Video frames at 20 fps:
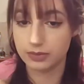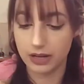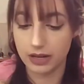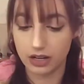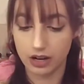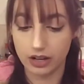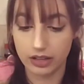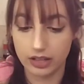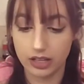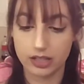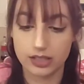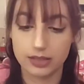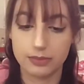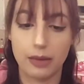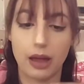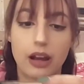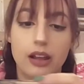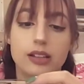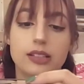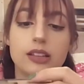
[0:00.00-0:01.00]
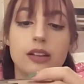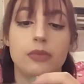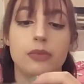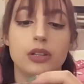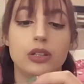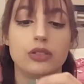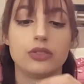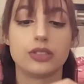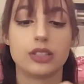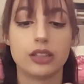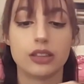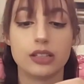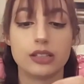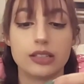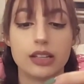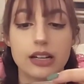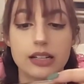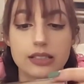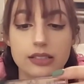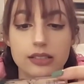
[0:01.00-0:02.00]
by Kylie Cosmetics, and I've been using this
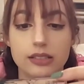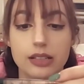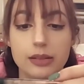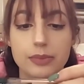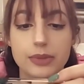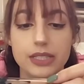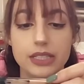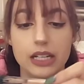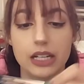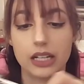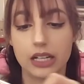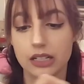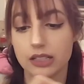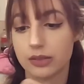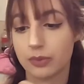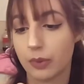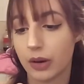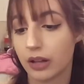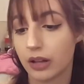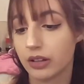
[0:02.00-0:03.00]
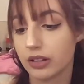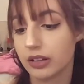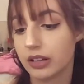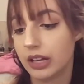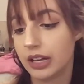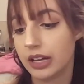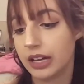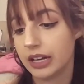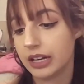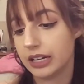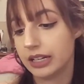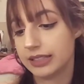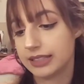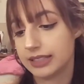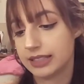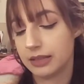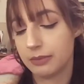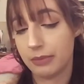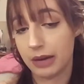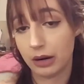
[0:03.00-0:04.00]
as a lipstick as well.
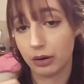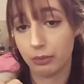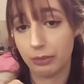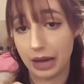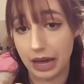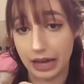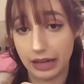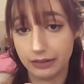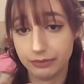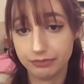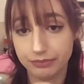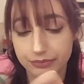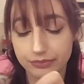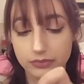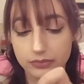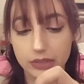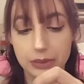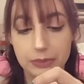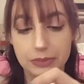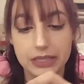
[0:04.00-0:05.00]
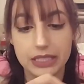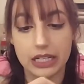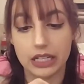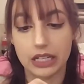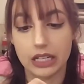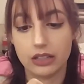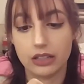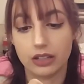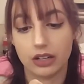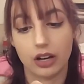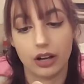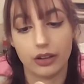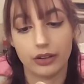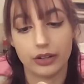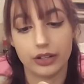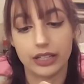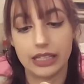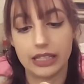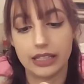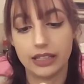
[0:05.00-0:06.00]
It's the Metal Matte lipstick in the
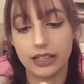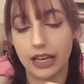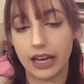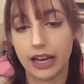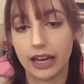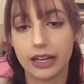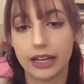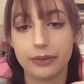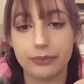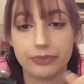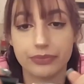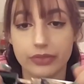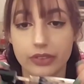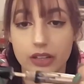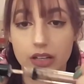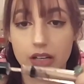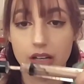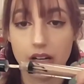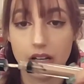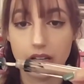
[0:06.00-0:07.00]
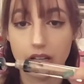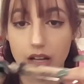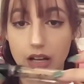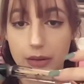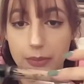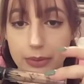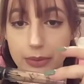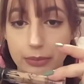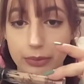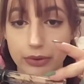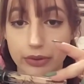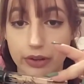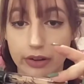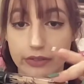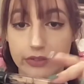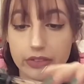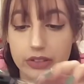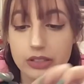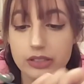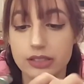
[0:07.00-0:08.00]
color King K. A lot of people
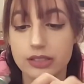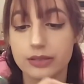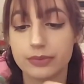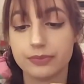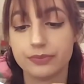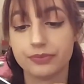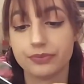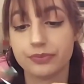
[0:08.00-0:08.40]
love this.